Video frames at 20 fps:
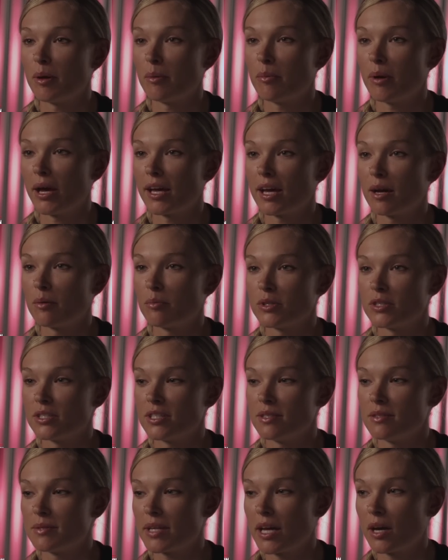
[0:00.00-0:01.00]
my bike up, which
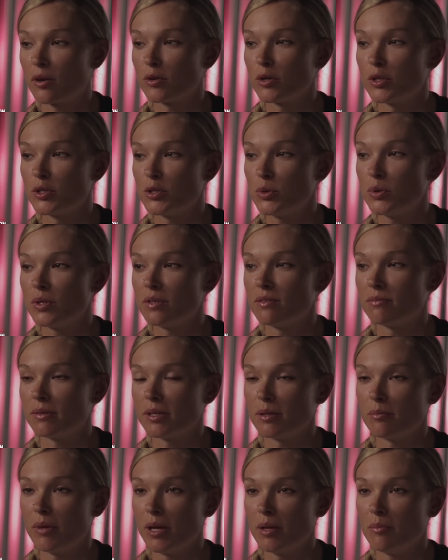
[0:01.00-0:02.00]
seems counterintuitive, but
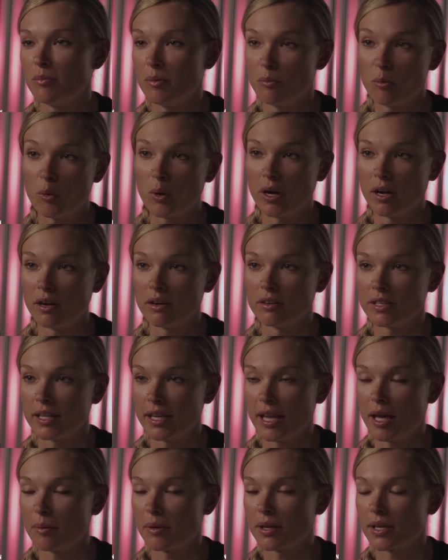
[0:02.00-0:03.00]
it made me more
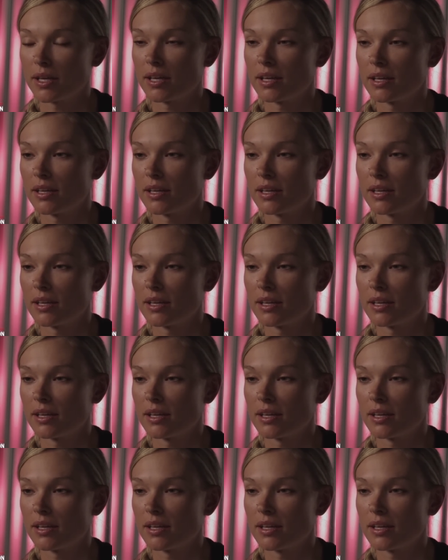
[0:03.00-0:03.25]
aerodynamic.